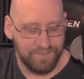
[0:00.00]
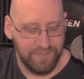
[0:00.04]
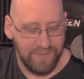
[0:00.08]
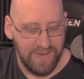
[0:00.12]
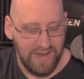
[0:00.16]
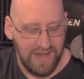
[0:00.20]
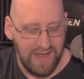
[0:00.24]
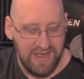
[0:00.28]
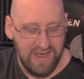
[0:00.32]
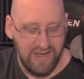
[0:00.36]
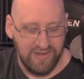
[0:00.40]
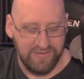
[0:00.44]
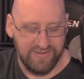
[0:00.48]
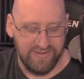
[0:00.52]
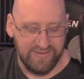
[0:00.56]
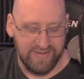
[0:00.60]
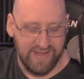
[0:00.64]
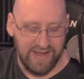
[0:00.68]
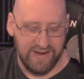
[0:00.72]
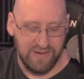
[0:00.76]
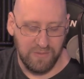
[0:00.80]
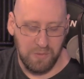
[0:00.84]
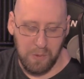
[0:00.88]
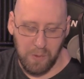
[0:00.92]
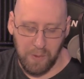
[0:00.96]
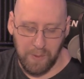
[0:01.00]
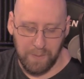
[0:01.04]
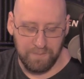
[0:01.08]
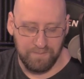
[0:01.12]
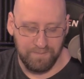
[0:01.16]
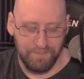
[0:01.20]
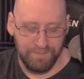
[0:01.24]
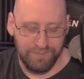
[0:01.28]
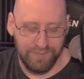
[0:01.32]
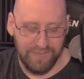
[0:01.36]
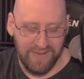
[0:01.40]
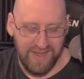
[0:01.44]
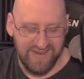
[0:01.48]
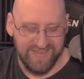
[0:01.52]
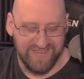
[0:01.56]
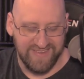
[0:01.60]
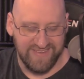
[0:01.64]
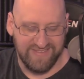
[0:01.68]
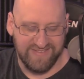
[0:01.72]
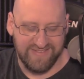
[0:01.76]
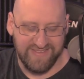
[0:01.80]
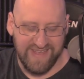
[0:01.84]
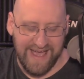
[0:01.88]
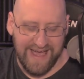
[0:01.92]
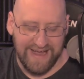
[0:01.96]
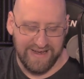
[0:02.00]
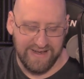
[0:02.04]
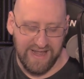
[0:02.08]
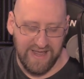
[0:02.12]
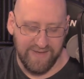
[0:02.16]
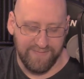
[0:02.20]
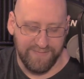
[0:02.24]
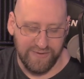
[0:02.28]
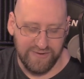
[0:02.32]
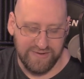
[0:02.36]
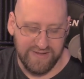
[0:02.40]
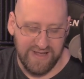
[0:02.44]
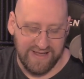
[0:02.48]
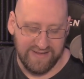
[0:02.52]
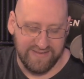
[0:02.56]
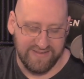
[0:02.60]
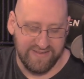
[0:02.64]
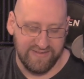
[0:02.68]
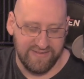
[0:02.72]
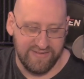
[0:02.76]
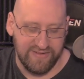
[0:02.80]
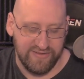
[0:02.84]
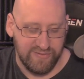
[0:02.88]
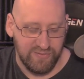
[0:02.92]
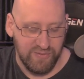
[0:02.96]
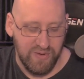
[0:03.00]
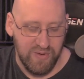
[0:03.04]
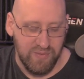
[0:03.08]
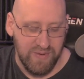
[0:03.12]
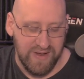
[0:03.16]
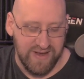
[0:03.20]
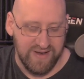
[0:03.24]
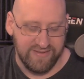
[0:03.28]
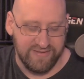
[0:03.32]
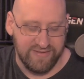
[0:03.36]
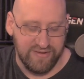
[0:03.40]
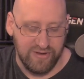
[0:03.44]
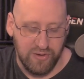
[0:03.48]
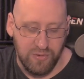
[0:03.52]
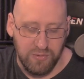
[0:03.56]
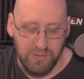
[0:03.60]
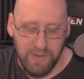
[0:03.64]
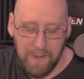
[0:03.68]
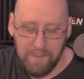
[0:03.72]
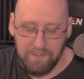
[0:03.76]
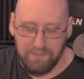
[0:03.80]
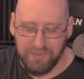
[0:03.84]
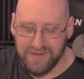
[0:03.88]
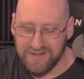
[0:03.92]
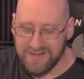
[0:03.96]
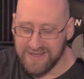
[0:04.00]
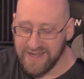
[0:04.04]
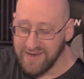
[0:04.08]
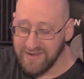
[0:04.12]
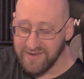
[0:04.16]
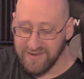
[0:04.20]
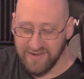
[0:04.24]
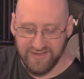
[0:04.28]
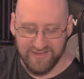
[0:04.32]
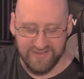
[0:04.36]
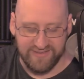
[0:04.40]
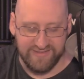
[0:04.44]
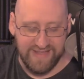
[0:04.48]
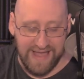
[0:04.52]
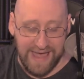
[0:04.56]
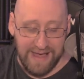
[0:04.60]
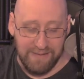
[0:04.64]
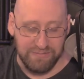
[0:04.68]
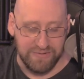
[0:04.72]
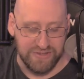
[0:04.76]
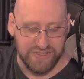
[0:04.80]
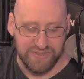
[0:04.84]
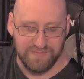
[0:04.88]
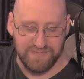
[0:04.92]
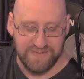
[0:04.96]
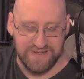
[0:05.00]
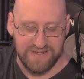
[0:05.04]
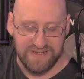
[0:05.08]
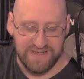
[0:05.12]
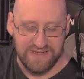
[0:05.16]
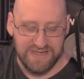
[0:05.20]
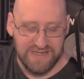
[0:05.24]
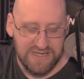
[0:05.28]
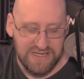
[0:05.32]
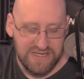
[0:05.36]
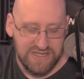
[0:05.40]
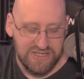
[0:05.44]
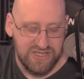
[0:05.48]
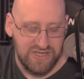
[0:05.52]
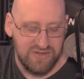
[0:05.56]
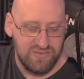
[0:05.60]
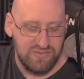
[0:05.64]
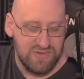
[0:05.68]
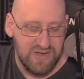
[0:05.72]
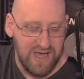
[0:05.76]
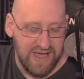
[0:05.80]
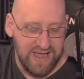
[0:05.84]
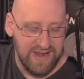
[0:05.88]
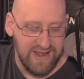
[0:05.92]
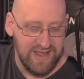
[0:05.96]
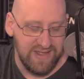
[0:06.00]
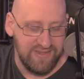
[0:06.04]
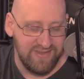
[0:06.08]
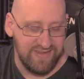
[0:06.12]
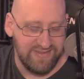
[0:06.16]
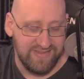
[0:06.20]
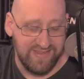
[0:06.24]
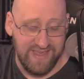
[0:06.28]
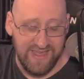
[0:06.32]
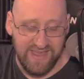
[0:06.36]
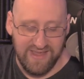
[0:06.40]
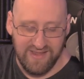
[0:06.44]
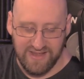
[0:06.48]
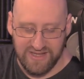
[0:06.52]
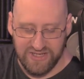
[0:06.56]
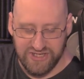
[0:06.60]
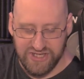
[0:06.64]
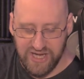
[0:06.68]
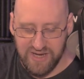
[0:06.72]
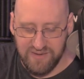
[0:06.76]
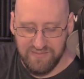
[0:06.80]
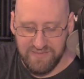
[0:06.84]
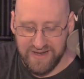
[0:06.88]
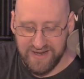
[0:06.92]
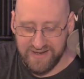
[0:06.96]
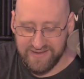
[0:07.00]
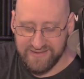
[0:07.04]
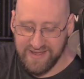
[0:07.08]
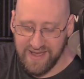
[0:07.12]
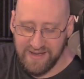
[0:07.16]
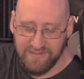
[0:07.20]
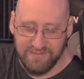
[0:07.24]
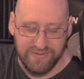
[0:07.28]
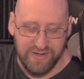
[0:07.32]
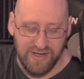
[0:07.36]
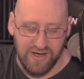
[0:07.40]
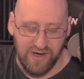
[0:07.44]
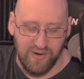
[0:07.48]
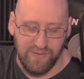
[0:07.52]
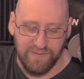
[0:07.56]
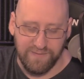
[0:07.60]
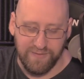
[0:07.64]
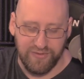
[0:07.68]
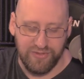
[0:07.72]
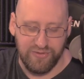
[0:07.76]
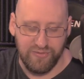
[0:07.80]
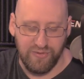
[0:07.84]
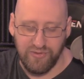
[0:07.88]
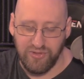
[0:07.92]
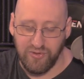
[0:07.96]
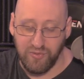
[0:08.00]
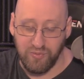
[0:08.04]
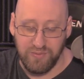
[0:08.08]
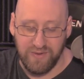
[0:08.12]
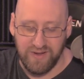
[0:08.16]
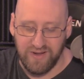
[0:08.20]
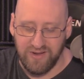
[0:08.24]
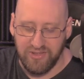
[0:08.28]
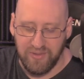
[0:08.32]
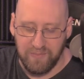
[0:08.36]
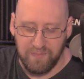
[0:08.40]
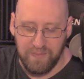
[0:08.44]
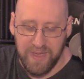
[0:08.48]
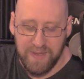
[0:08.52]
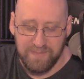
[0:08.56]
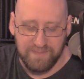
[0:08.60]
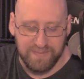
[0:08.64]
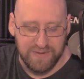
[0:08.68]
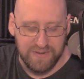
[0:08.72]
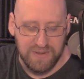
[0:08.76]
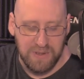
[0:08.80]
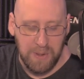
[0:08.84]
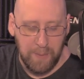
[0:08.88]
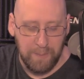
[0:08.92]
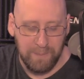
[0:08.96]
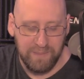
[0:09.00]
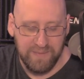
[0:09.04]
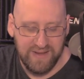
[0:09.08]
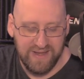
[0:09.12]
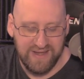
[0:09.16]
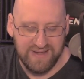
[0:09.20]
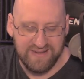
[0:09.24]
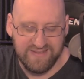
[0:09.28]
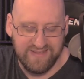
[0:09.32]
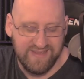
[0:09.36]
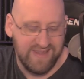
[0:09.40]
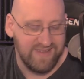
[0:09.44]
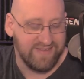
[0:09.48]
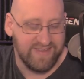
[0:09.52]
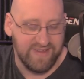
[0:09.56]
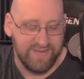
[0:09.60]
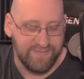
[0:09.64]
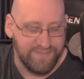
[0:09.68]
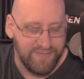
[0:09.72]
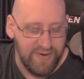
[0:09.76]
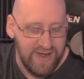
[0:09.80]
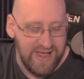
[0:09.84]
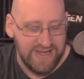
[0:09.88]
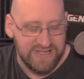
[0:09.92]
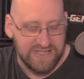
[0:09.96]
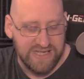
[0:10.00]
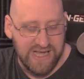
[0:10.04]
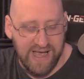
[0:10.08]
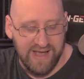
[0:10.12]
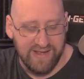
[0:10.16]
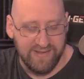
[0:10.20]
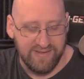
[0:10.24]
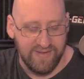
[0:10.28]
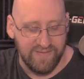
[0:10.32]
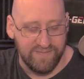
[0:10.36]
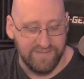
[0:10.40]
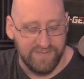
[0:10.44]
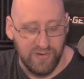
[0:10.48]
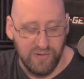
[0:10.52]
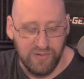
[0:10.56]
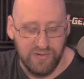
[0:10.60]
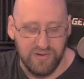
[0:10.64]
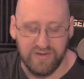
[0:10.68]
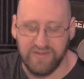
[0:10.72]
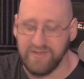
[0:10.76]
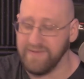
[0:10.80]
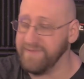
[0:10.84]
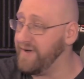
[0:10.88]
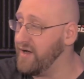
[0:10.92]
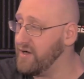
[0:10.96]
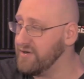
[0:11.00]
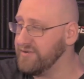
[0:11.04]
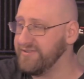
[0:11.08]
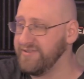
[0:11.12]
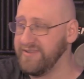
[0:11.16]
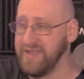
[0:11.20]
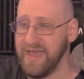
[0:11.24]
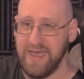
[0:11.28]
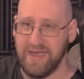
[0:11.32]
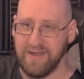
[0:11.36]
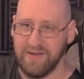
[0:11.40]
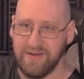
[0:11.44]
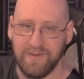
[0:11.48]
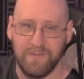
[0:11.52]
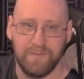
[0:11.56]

He also said, quote, it is a sad day for Texas as we witness the corrupt political establishment unite in this illegitimate attempt to overthrow the will of the people and disenfranchise the voters of our state.